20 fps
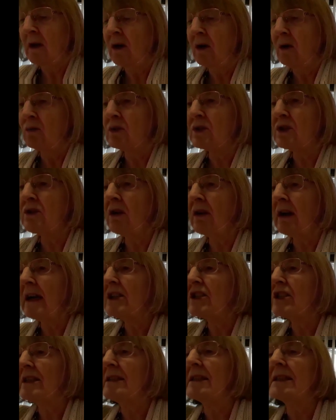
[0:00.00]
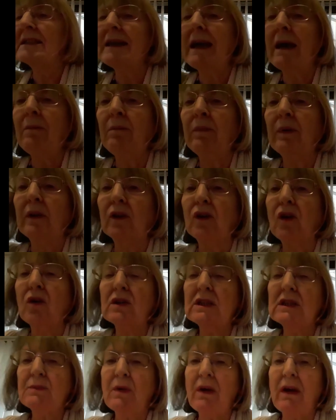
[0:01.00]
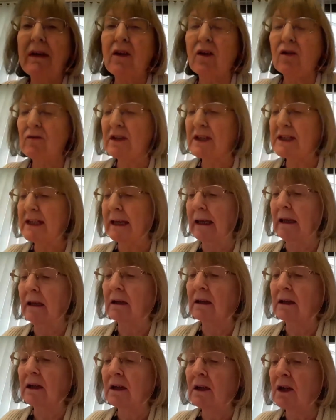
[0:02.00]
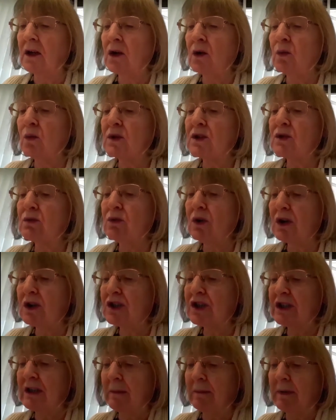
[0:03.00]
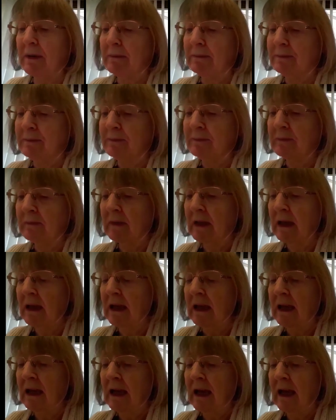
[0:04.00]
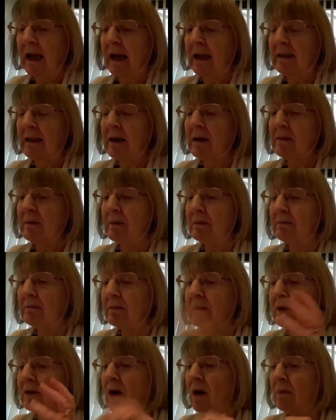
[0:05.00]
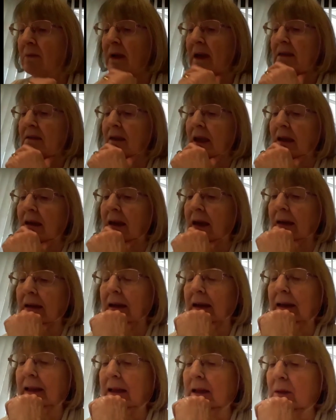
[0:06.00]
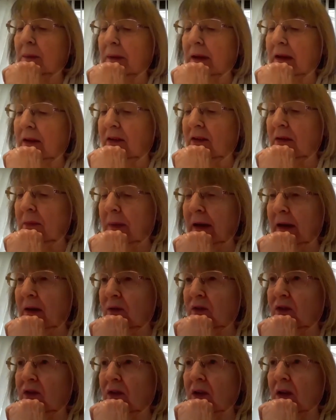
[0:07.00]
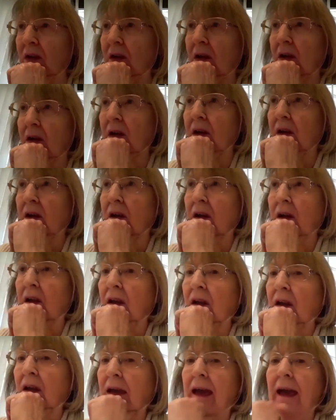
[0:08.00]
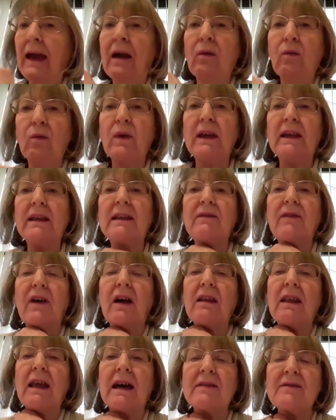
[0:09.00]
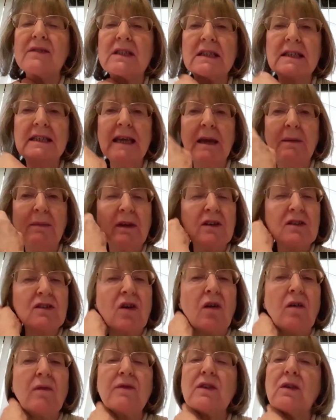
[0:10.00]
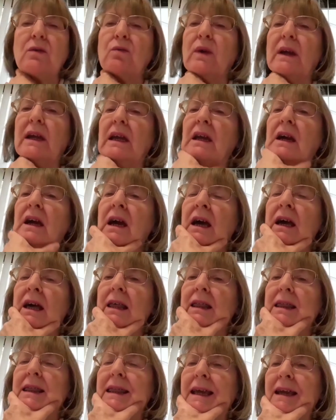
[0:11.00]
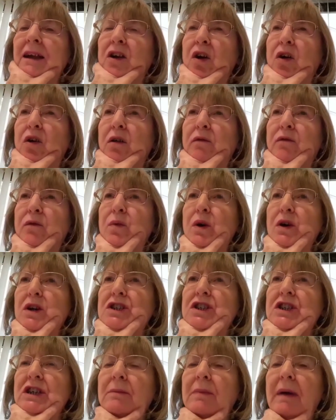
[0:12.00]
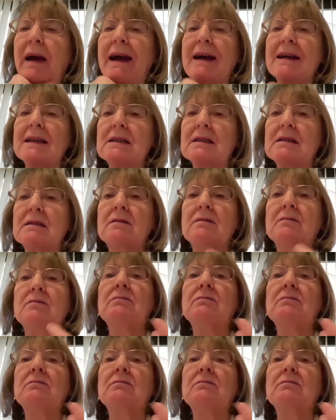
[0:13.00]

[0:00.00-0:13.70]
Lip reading: was not actually the temple. God's priority was worship. And that got me thinking a little bit about how we live our lives today, because often we think of worship as